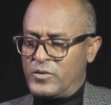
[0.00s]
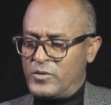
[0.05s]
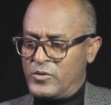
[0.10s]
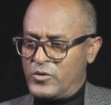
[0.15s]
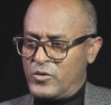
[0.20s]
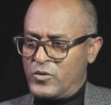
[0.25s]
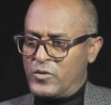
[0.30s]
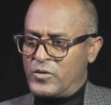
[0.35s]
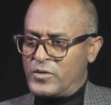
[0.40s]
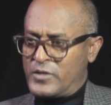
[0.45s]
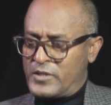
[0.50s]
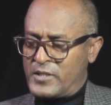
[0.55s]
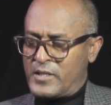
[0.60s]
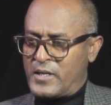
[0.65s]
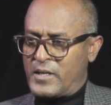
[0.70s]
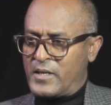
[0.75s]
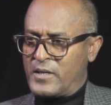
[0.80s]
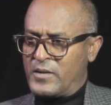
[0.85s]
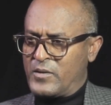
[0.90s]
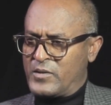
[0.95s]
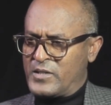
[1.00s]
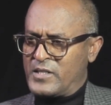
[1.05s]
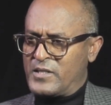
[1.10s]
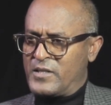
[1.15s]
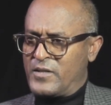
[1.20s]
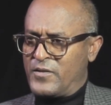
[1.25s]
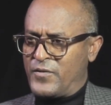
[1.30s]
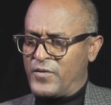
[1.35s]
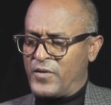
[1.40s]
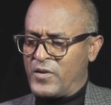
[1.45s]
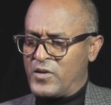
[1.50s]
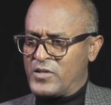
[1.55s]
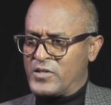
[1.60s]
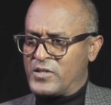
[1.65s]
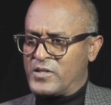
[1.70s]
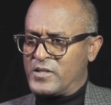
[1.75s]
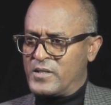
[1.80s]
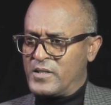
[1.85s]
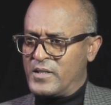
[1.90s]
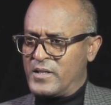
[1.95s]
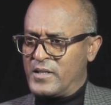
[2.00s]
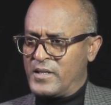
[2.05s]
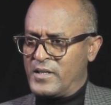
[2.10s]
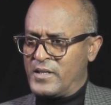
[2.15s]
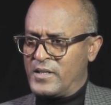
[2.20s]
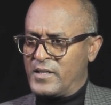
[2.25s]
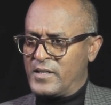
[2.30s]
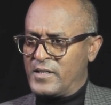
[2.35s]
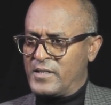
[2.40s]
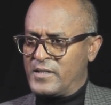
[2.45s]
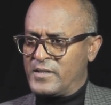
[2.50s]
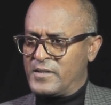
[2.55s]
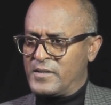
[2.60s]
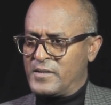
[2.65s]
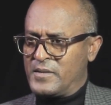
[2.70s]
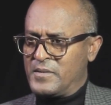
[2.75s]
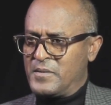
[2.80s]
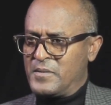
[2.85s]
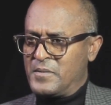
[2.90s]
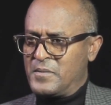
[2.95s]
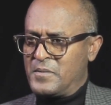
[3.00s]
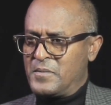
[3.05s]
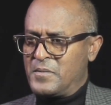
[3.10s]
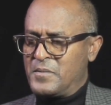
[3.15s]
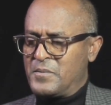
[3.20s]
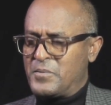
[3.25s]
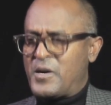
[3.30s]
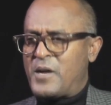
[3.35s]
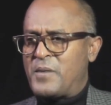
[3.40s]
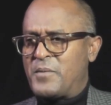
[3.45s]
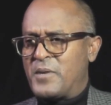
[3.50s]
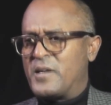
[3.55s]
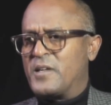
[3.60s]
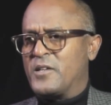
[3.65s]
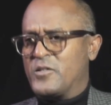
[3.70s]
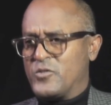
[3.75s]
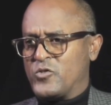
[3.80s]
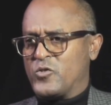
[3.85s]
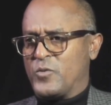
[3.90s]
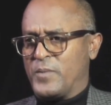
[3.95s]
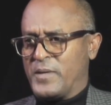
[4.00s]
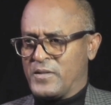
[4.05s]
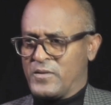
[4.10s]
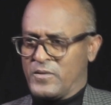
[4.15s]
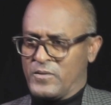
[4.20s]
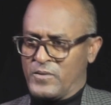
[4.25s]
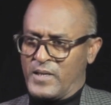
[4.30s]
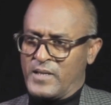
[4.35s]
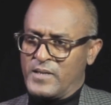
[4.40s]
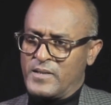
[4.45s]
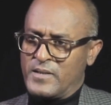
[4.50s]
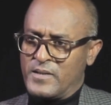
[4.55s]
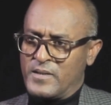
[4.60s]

Your second, or is it the first, is primarily instrumental, right?